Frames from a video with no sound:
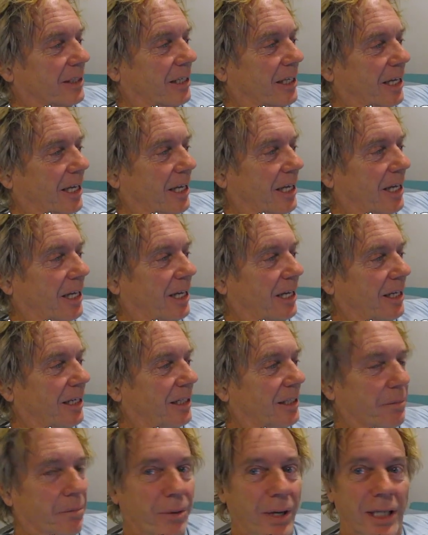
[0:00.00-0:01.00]

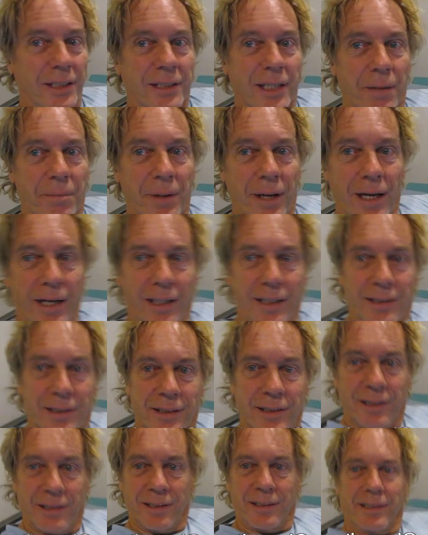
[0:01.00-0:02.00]
and the price I pay
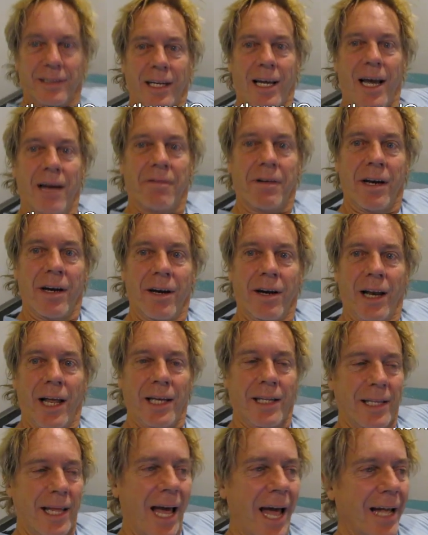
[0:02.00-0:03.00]
is to have hair
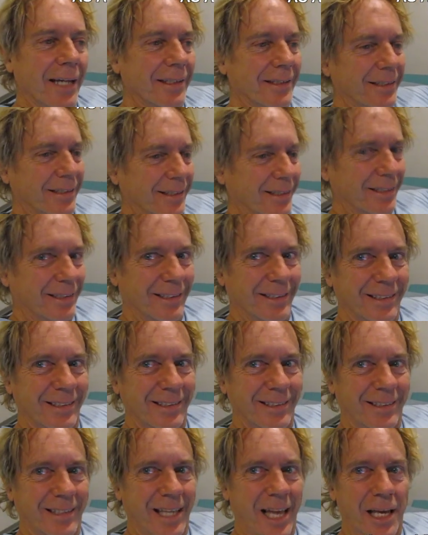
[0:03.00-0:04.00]
like that.
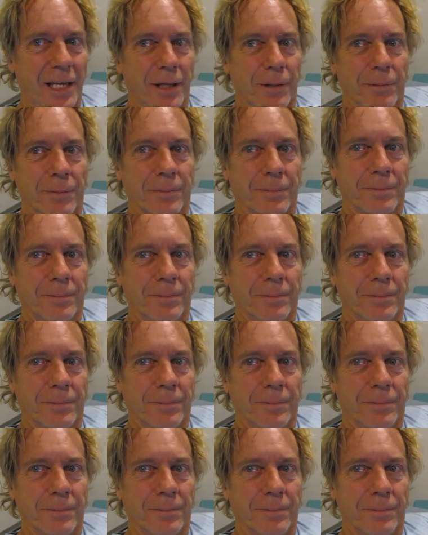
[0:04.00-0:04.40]
Thank you.